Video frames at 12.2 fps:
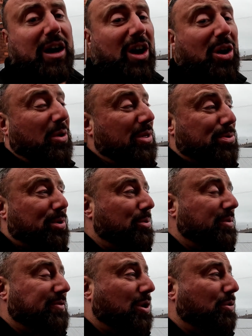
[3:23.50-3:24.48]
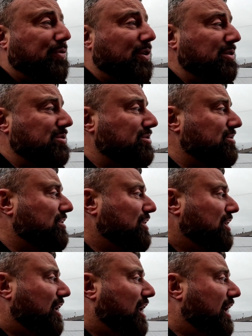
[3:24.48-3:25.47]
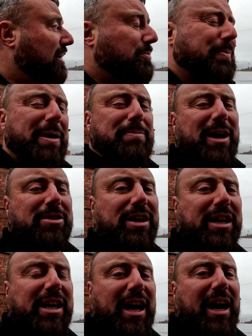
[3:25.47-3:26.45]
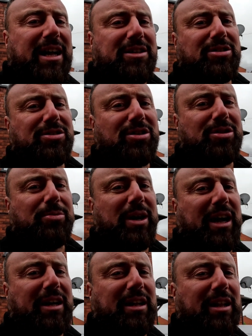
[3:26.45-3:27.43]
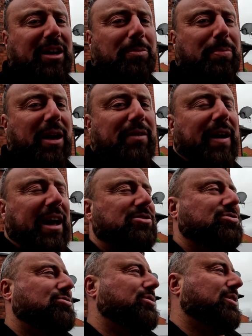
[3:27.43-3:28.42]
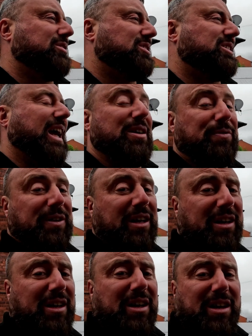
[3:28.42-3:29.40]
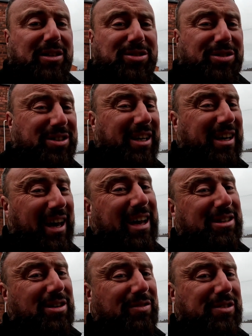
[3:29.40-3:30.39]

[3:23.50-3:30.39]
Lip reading: All went through with no fuss. Paid by credit card just so that we had a little bit of extra safety, just in case.